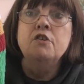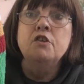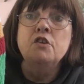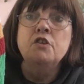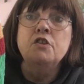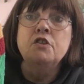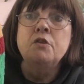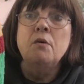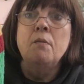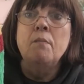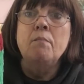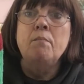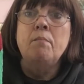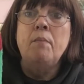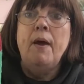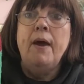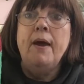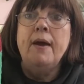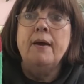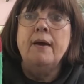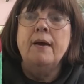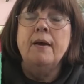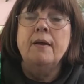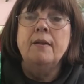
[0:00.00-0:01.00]
just
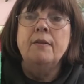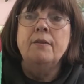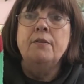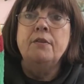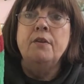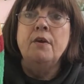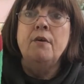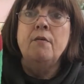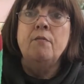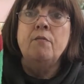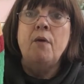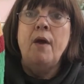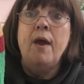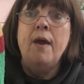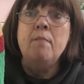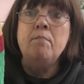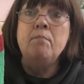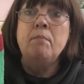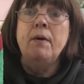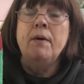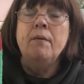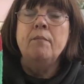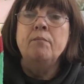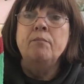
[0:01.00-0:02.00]
unpick the
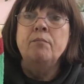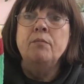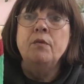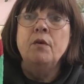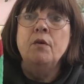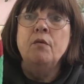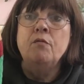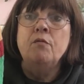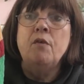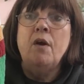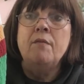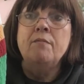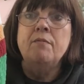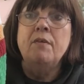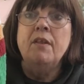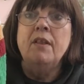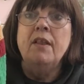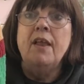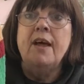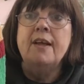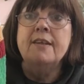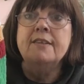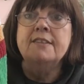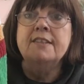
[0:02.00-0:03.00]
rib,
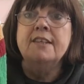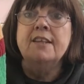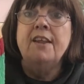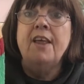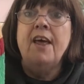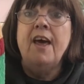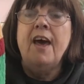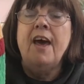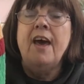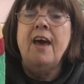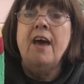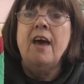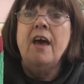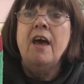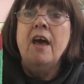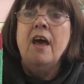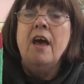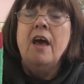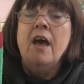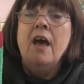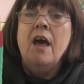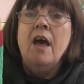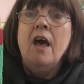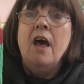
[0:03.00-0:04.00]
unravel that to there,
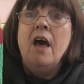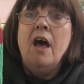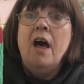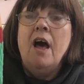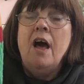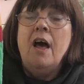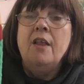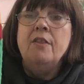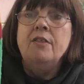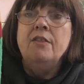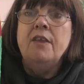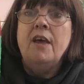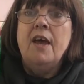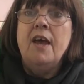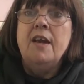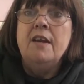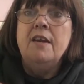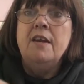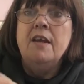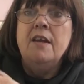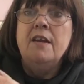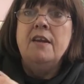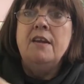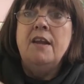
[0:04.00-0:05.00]
and
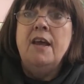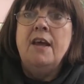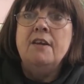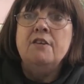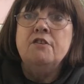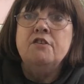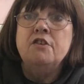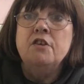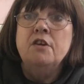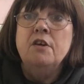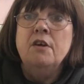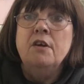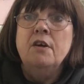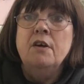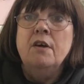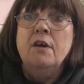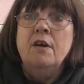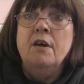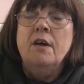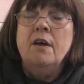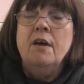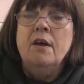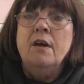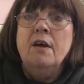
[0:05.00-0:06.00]
then knit
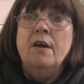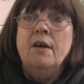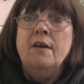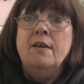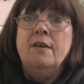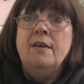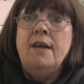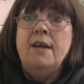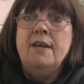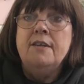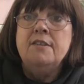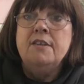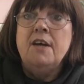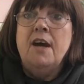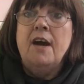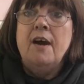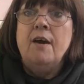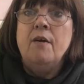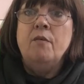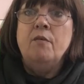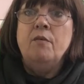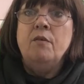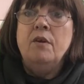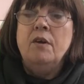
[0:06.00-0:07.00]

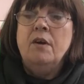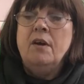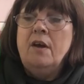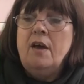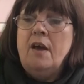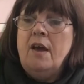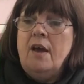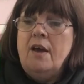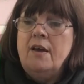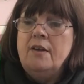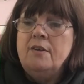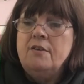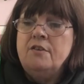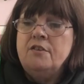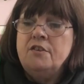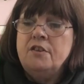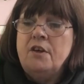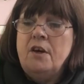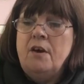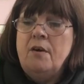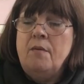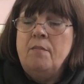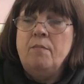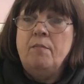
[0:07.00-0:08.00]
down
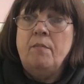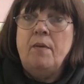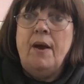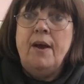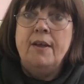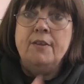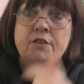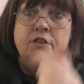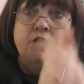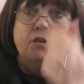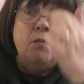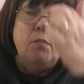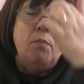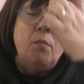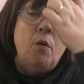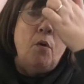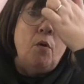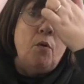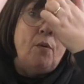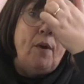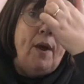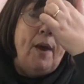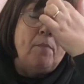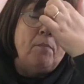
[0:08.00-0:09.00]
and add some
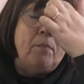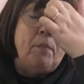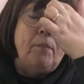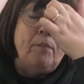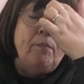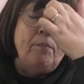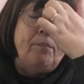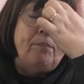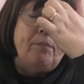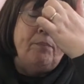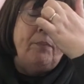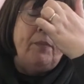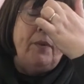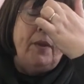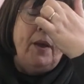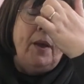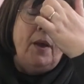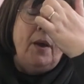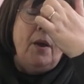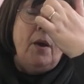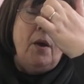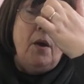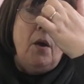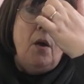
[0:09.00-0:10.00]
more rib.
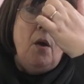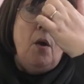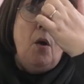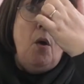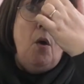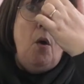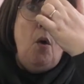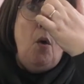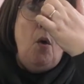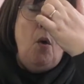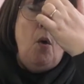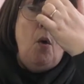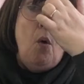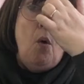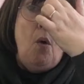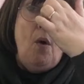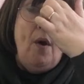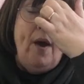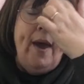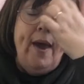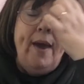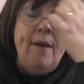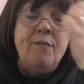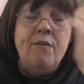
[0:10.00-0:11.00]

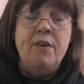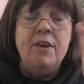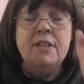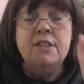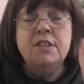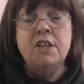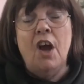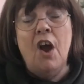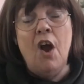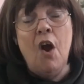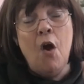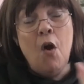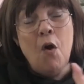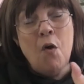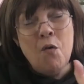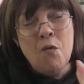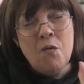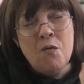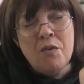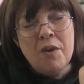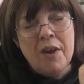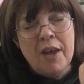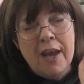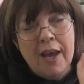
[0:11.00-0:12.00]
Or if it's
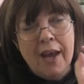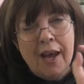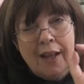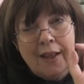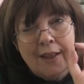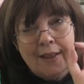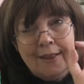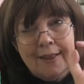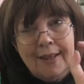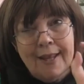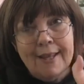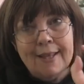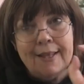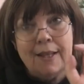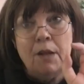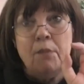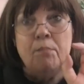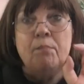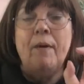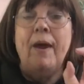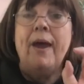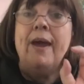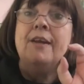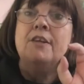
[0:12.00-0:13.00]
only a little
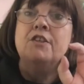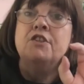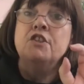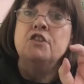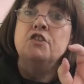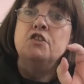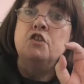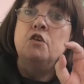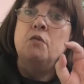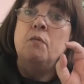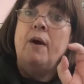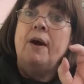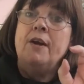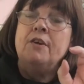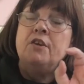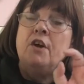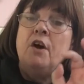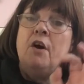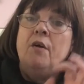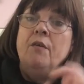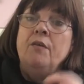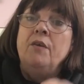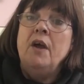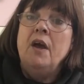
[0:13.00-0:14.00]
bit to add
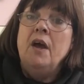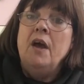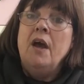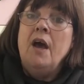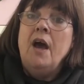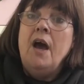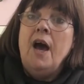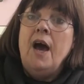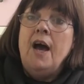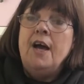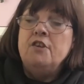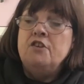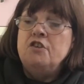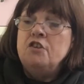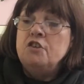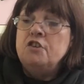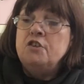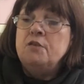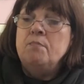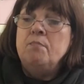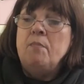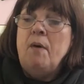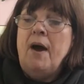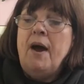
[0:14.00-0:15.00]
on, I
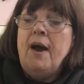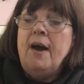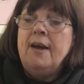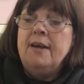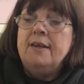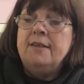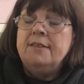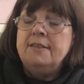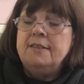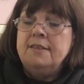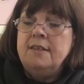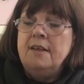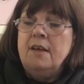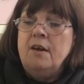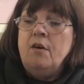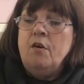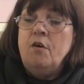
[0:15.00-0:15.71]
just might